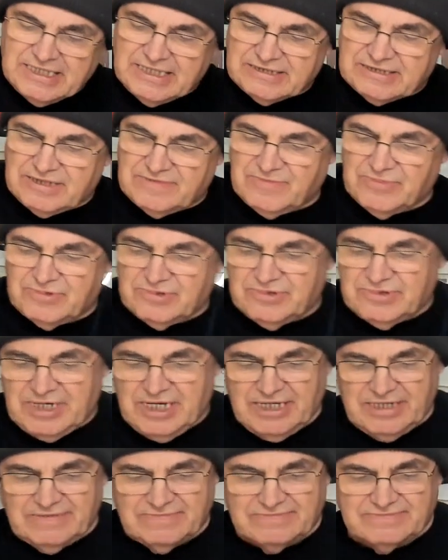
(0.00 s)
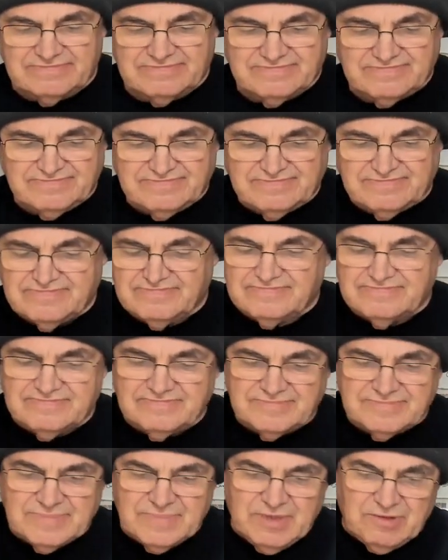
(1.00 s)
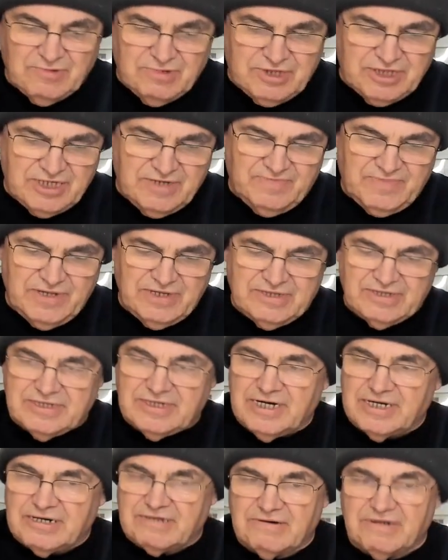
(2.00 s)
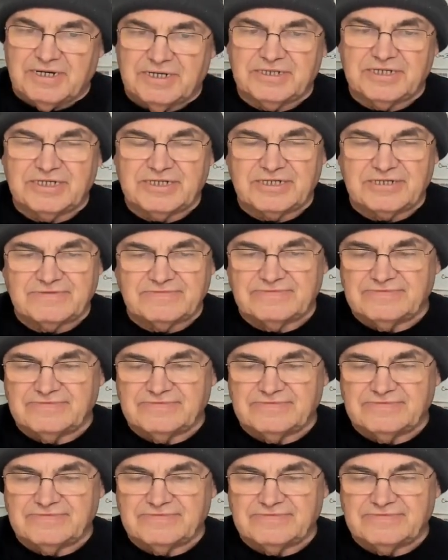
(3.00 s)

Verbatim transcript: or tomorrow night. What could it be in that glass?